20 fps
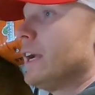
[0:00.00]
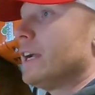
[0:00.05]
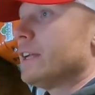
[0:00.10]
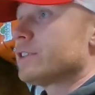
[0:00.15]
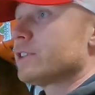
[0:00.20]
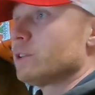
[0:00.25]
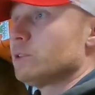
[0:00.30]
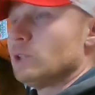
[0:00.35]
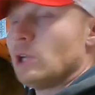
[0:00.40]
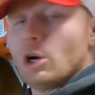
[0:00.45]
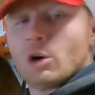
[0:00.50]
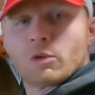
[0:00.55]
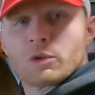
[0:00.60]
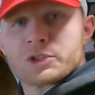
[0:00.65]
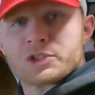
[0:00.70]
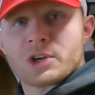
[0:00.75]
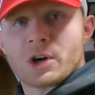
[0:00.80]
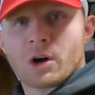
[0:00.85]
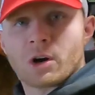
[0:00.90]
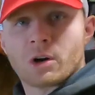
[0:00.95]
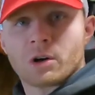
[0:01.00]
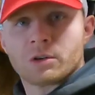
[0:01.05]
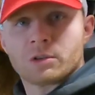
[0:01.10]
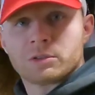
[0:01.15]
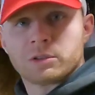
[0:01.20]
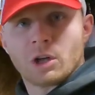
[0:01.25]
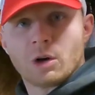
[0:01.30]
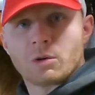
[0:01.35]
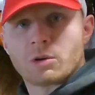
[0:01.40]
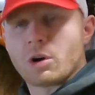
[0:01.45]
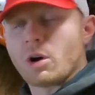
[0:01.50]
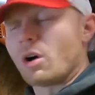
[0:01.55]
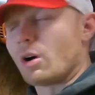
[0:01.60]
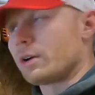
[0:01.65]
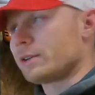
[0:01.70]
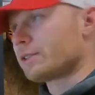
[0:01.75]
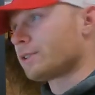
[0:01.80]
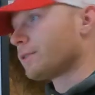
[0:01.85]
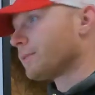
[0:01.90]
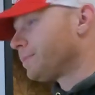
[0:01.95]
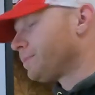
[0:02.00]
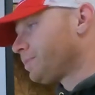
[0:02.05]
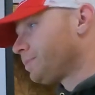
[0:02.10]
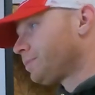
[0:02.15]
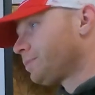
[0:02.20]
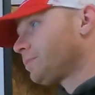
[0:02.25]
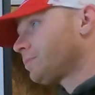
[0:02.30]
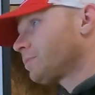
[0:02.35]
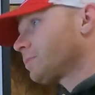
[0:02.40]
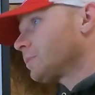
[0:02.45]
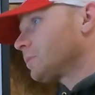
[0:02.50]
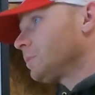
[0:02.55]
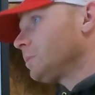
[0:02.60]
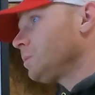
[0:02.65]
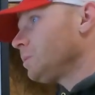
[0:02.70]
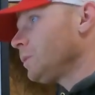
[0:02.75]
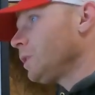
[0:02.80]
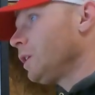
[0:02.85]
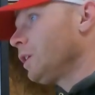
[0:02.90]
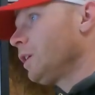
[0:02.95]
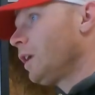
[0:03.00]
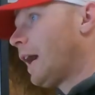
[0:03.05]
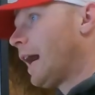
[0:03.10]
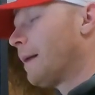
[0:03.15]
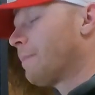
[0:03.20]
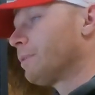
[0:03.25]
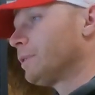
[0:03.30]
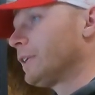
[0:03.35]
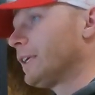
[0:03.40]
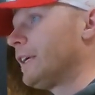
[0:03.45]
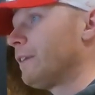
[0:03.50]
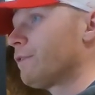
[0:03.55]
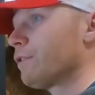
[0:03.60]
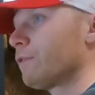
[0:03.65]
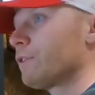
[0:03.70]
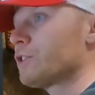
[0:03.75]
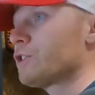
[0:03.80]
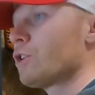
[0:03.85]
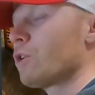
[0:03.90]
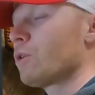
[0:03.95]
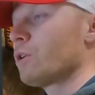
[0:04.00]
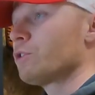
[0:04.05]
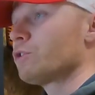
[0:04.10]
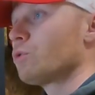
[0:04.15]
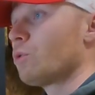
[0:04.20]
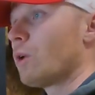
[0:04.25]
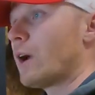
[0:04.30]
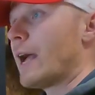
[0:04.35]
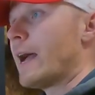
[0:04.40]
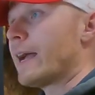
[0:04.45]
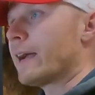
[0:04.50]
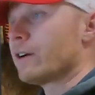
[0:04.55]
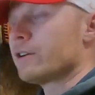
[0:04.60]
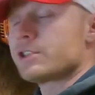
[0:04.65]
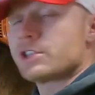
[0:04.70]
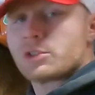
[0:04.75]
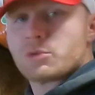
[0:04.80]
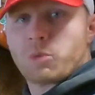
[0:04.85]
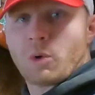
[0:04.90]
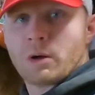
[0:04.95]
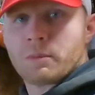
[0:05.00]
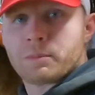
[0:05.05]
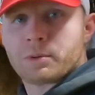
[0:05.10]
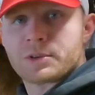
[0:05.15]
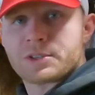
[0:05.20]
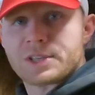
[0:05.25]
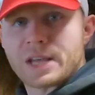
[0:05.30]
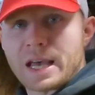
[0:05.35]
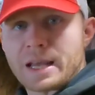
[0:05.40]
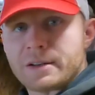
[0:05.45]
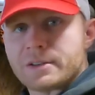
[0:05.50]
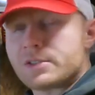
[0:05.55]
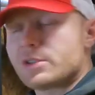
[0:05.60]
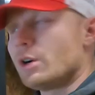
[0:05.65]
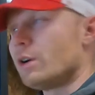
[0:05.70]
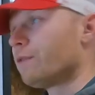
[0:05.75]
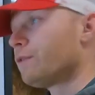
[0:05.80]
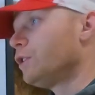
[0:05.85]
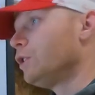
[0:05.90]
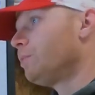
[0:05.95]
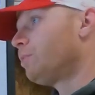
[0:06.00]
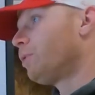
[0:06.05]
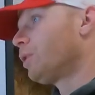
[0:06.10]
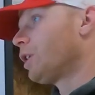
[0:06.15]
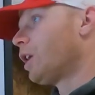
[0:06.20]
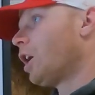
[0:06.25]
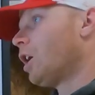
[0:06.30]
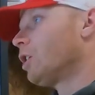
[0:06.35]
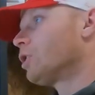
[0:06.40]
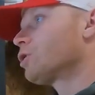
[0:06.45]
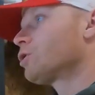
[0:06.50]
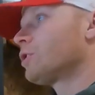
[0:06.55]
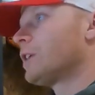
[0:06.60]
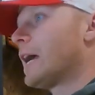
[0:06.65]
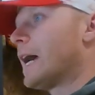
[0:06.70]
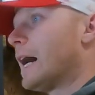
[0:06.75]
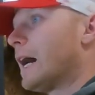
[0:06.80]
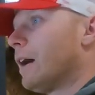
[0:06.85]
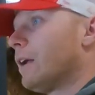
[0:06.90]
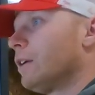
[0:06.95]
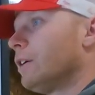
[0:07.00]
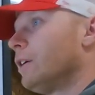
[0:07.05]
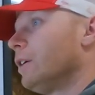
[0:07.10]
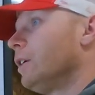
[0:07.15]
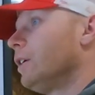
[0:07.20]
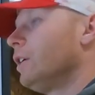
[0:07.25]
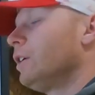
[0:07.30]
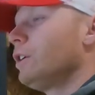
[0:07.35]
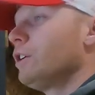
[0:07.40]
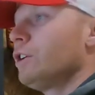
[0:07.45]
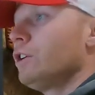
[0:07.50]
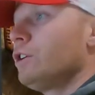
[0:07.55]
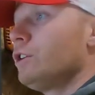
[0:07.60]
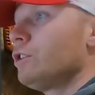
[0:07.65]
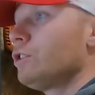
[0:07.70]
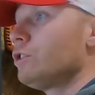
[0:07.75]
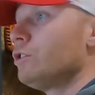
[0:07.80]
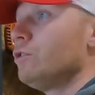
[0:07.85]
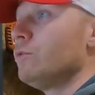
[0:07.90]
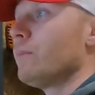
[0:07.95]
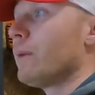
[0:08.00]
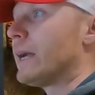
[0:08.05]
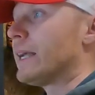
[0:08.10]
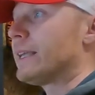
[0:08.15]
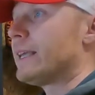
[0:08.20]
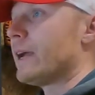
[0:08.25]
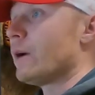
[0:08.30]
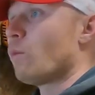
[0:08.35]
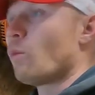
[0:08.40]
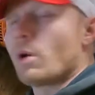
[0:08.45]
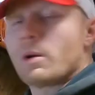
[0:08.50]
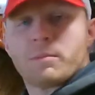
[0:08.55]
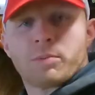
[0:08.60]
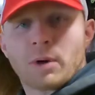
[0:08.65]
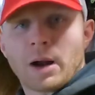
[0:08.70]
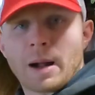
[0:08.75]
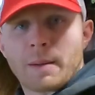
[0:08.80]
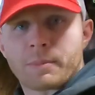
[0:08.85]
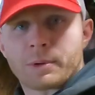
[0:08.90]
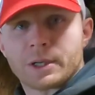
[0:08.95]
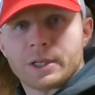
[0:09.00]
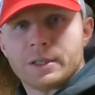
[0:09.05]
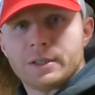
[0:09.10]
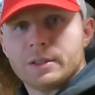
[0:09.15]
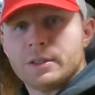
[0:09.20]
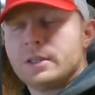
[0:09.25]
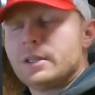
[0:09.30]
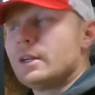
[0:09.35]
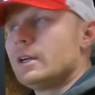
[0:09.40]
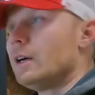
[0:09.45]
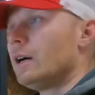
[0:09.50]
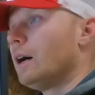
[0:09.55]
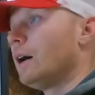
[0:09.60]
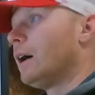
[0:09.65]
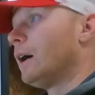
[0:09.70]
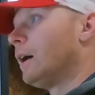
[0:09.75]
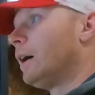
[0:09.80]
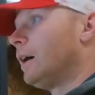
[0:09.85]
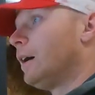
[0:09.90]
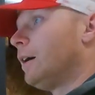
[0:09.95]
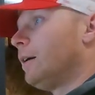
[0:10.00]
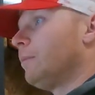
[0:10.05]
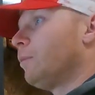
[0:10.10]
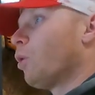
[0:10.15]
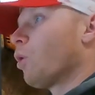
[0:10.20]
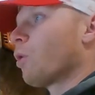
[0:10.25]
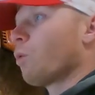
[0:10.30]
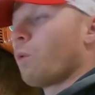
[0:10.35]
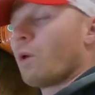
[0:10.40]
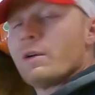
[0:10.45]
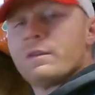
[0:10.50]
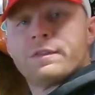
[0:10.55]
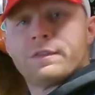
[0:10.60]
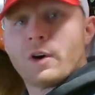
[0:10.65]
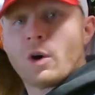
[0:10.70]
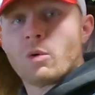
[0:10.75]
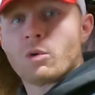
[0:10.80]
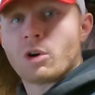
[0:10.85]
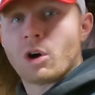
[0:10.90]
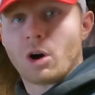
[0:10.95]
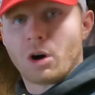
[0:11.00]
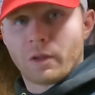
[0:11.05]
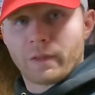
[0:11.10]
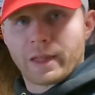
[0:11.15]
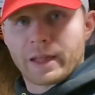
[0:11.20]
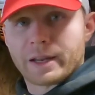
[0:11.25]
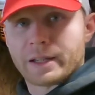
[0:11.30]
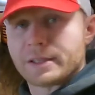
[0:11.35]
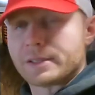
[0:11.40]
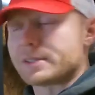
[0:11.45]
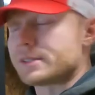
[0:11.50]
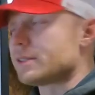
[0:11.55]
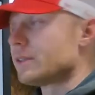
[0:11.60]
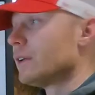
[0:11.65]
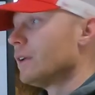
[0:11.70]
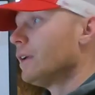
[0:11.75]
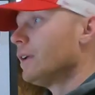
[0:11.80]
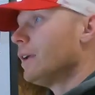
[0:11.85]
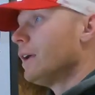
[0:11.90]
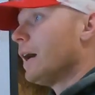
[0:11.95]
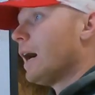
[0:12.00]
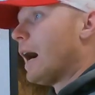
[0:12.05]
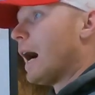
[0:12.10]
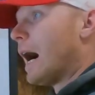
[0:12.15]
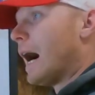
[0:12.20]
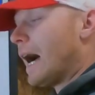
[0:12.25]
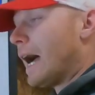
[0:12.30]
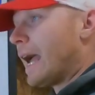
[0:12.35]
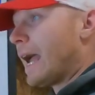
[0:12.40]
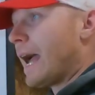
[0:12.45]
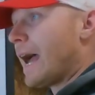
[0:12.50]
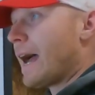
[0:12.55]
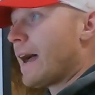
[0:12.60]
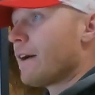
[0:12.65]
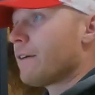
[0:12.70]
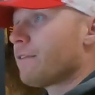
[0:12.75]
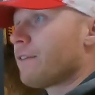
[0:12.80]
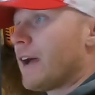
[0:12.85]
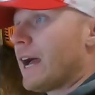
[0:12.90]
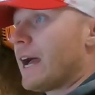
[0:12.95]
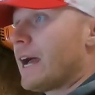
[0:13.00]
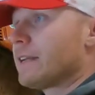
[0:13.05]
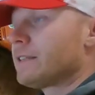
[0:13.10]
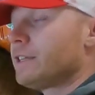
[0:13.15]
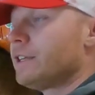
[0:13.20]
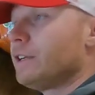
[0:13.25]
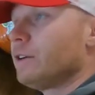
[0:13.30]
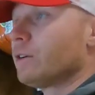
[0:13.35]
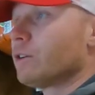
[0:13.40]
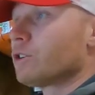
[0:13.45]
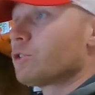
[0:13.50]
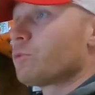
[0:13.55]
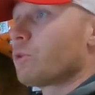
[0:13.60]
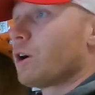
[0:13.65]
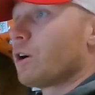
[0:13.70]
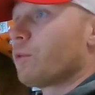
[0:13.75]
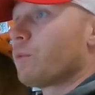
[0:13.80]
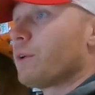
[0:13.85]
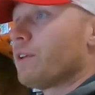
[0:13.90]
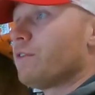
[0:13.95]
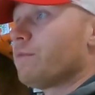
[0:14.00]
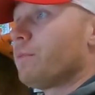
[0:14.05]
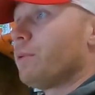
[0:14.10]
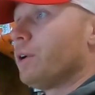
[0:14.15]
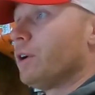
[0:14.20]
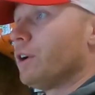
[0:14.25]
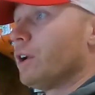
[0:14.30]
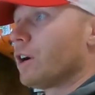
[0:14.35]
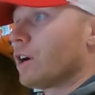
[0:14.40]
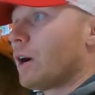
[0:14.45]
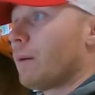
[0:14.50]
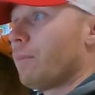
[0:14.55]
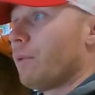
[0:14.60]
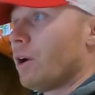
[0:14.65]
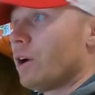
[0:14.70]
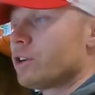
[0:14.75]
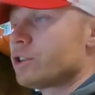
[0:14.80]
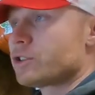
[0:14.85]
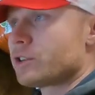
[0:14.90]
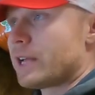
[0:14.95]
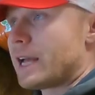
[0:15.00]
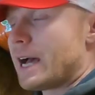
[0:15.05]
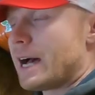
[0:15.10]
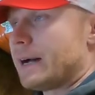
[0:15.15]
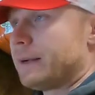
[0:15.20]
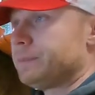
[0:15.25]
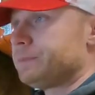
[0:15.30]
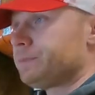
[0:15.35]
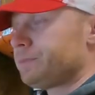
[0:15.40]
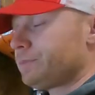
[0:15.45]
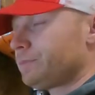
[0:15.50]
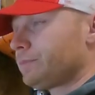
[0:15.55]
it's a low return, low cost. I believe the return on door hangers is 1%. So if you put 100 out, you might get one property, or one phone call, that is. I have had years where we've put a couple hundred out,